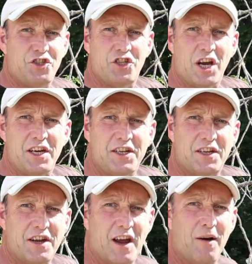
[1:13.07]

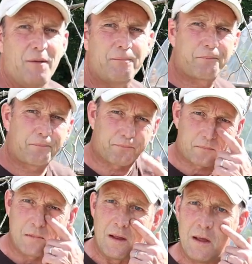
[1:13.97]
shade now.
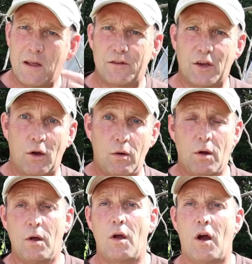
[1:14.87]
So
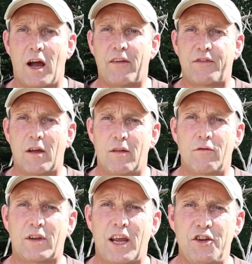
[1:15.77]
I have to,
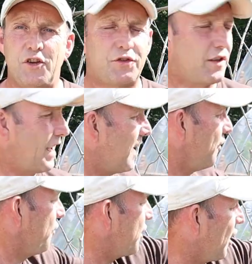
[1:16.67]
getting used to that.
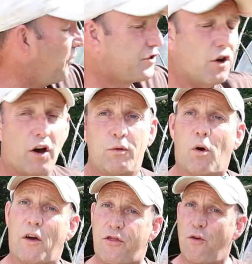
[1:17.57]
And the other side,
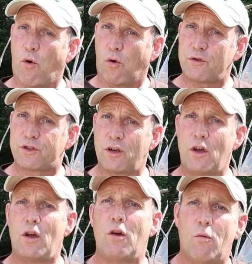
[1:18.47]
what I thought
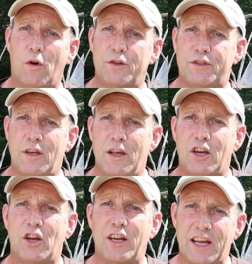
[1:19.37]
was
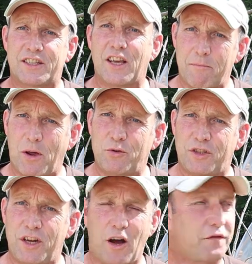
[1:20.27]
going to get sun
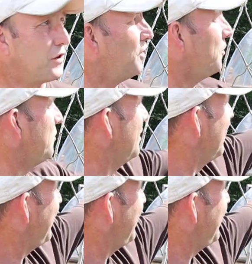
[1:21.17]
most of the afternoon